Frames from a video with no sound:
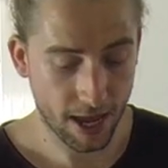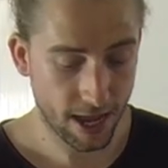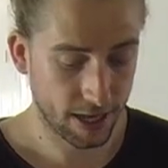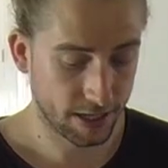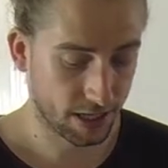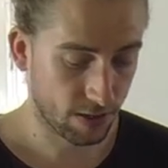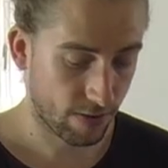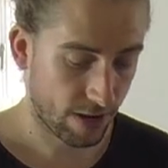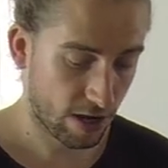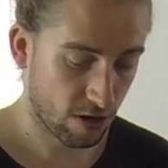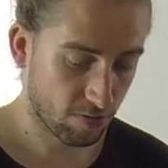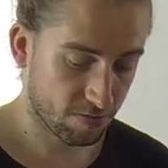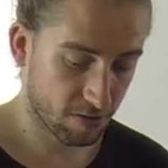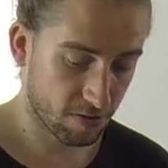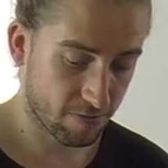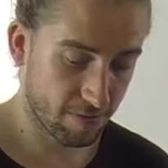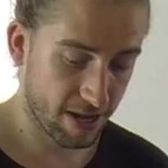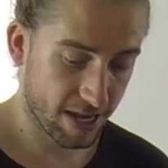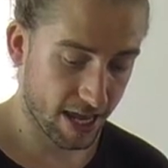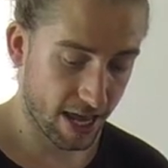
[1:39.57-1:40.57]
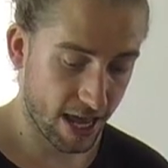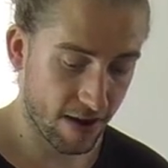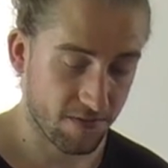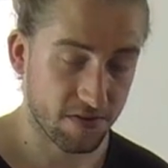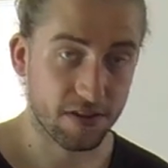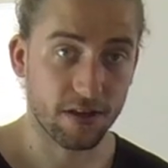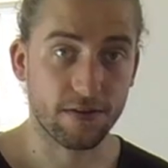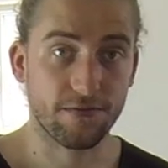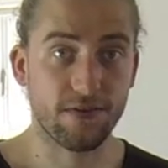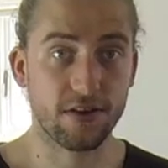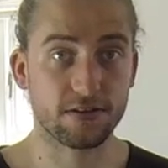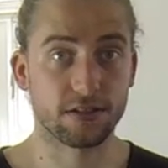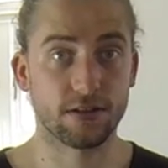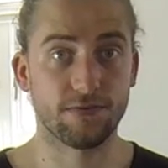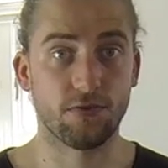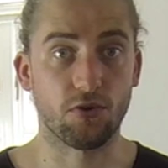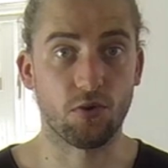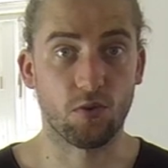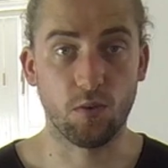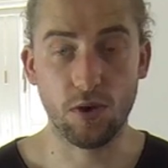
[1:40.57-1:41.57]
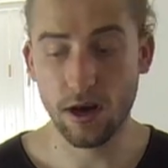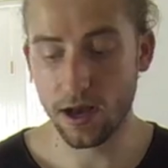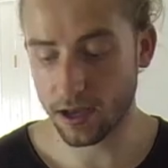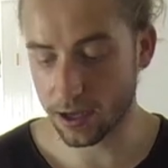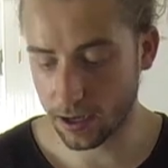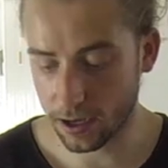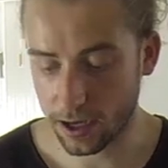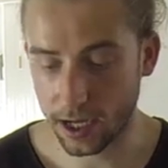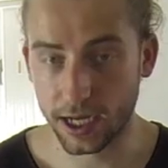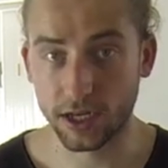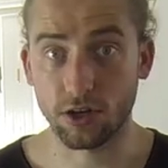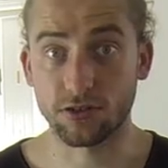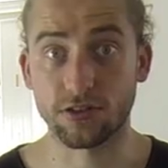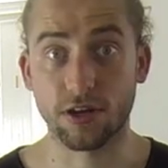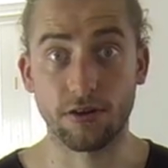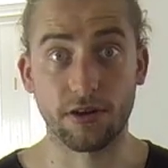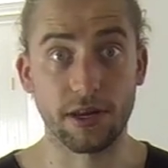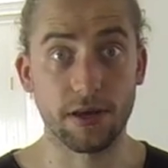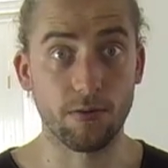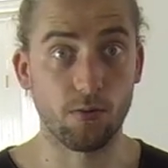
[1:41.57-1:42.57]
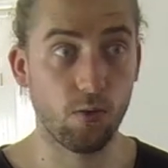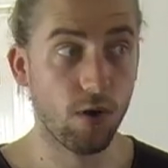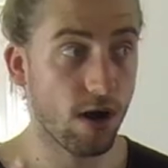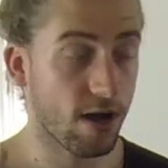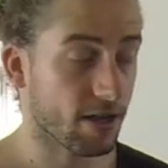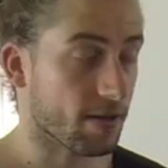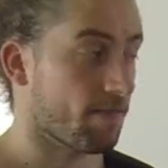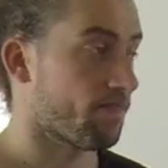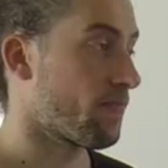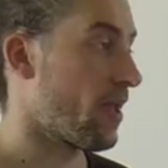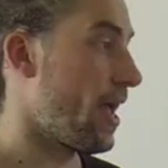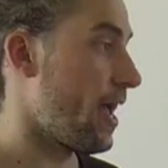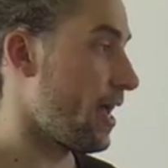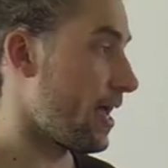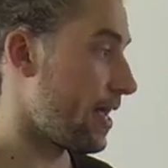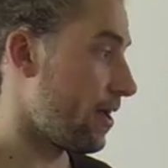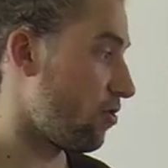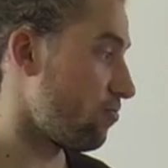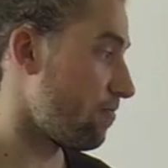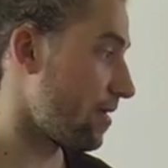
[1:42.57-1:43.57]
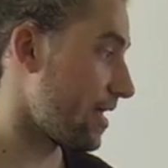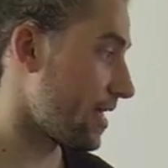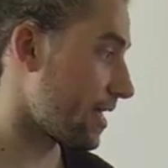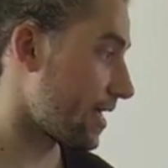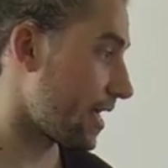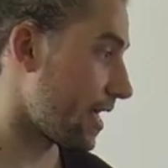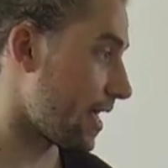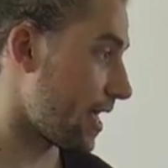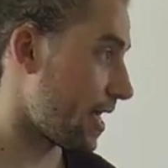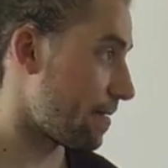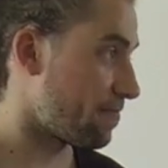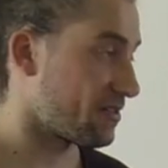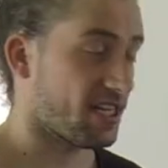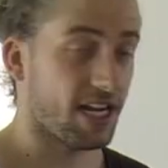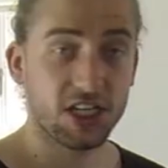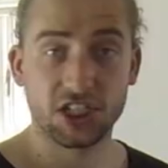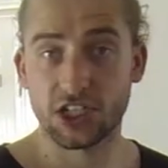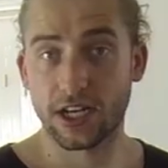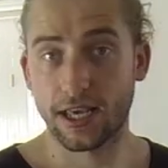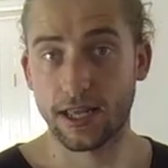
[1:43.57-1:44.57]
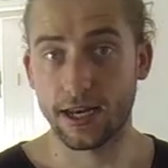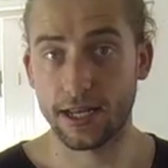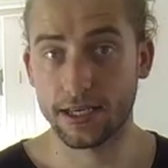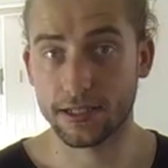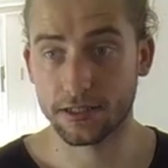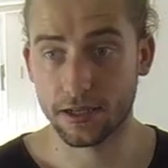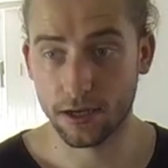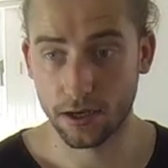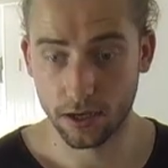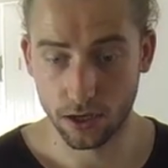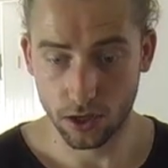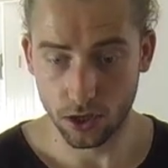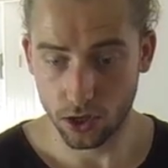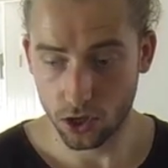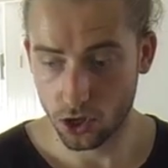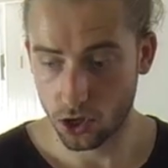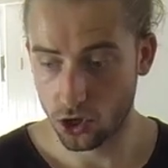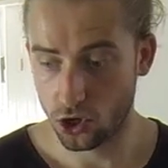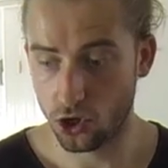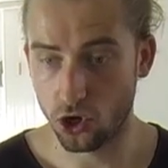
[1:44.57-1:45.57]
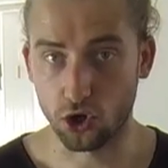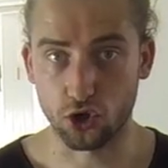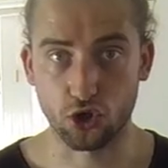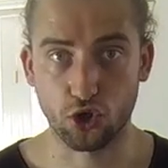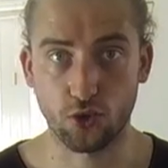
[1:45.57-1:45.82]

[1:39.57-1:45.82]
and it will help make everything, first of all, work, and not only work, it will make it potentially at least not